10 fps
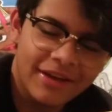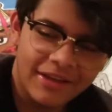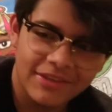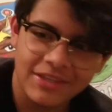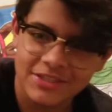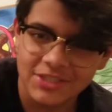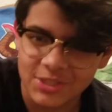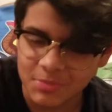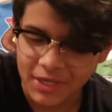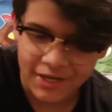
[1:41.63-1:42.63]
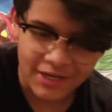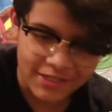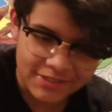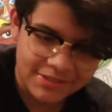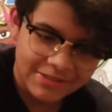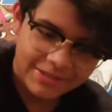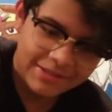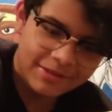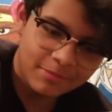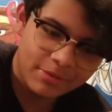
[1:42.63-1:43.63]
I think it's just my eyes
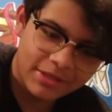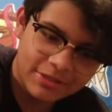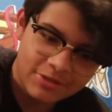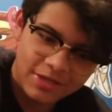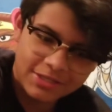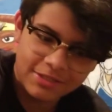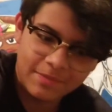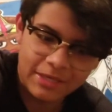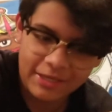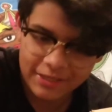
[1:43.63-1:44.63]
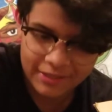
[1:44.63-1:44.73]
playing tricks on me.